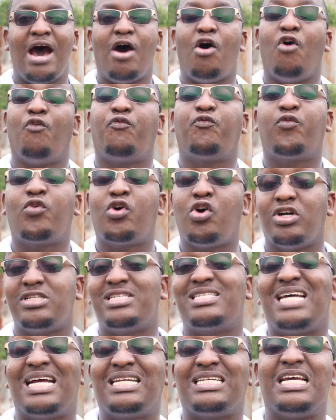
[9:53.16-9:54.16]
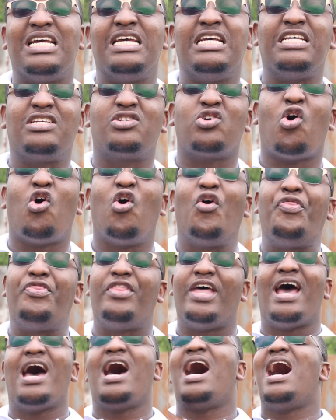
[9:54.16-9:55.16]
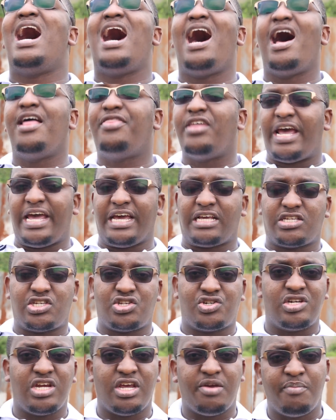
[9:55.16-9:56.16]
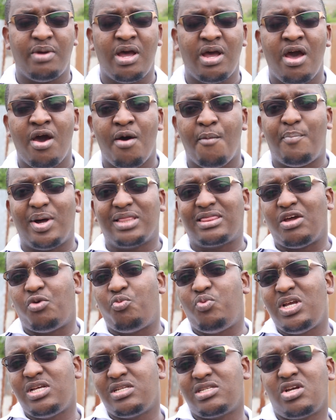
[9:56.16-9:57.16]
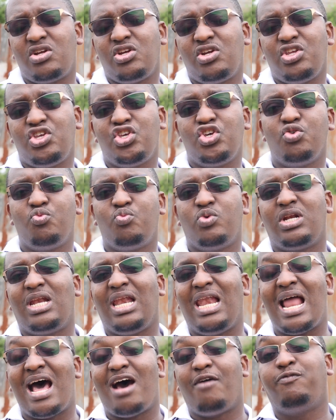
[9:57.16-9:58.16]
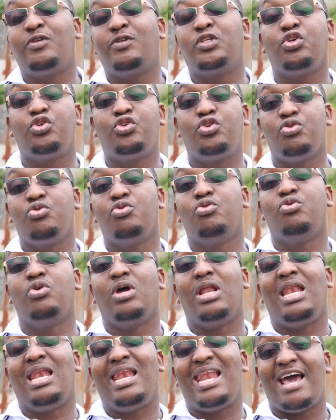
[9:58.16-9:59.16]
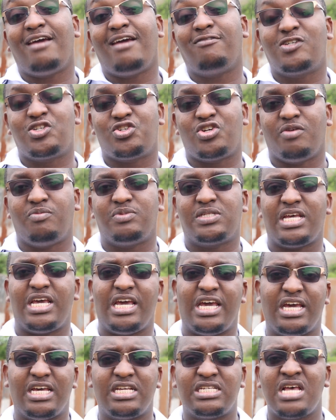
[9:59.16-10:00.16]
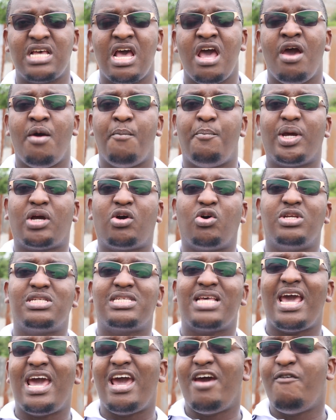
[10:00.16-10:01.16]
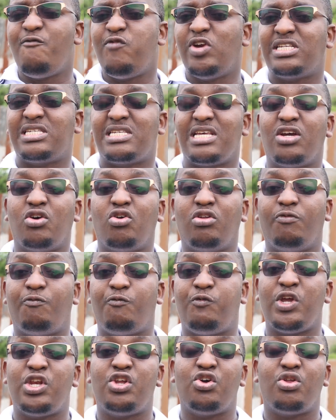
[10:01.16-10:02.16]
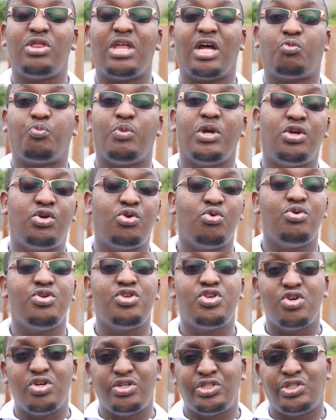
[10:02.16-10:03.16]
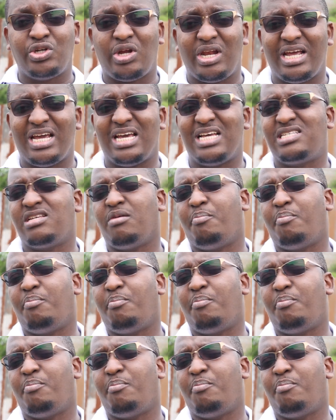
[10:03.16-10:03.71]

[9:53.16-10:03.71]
Of course, that is on the other extreme, But the reason you would love to do live streams is because every single video that we do usually is